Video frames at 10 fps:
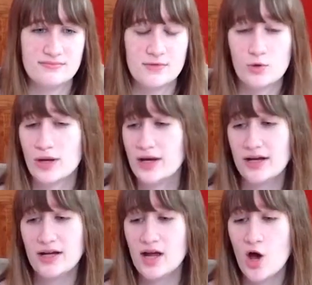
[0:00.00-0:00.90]

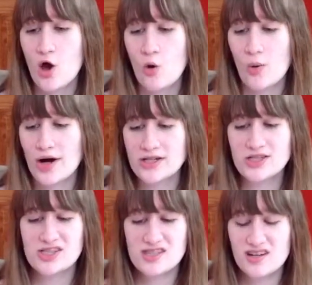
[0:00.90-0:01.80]
Okay. Why is
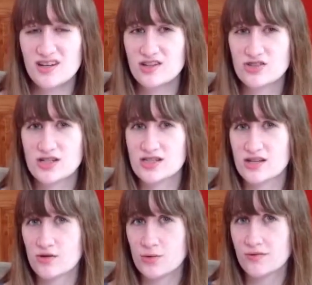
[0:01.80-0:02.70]
she suddenly interested
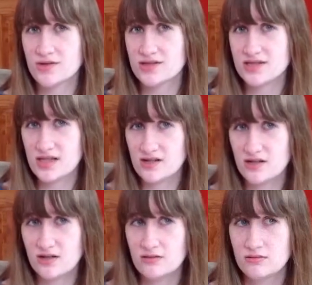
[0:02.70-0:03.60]
in Grover the
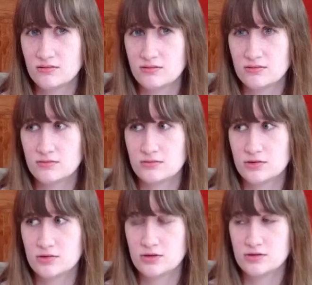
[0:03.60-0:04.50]
Satyr?
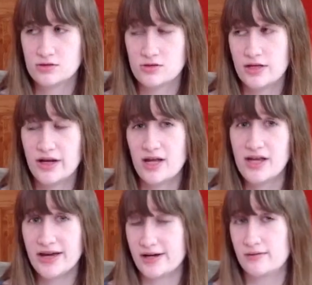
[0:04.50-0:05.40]

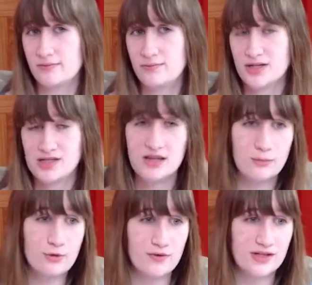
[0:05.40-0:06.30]
Yeah, because in the
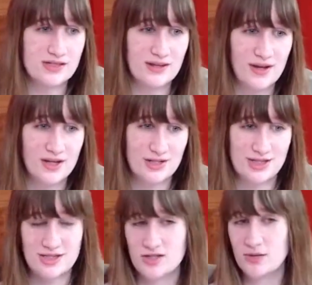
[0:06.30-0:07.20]
movies,
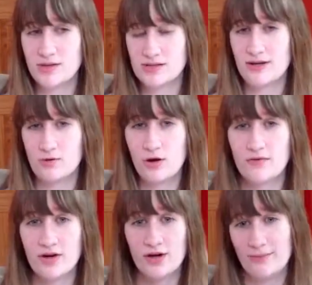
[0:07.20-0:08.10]
she's determined to make
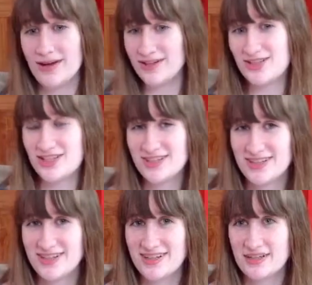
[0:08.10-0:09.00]
Grover her bitch.
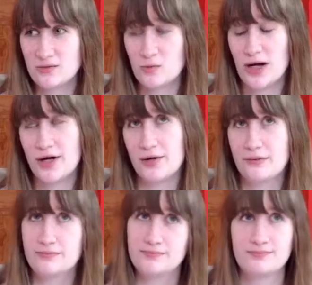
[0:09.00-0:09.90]
Well,
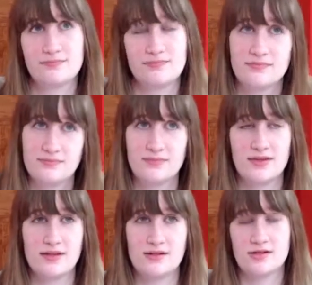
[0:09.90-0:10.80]

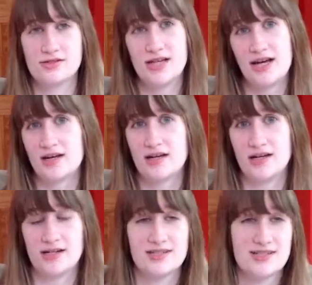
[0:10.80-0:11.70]
her stag, I
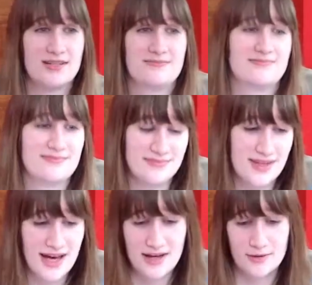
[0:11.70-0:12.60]
guess.
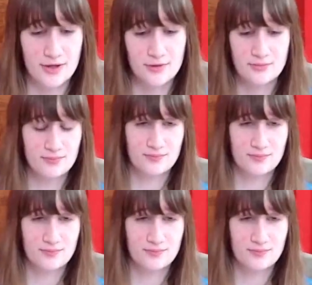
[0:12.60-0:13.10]
I don't know.